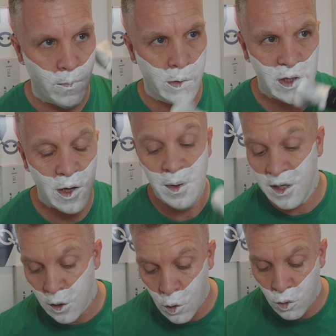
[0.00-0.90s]
There's a
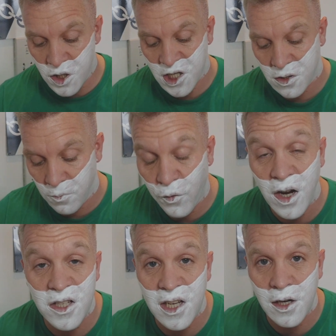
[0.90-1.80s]
comedian called
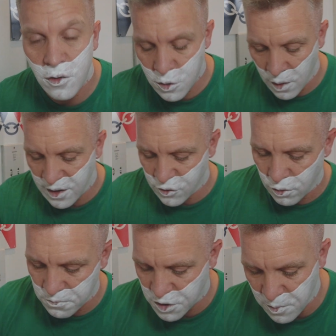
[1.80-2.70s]
Frank Skinner as well. He's
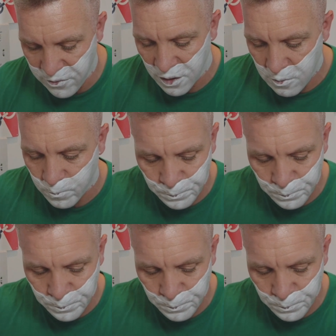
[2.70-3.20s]
from Smithwick.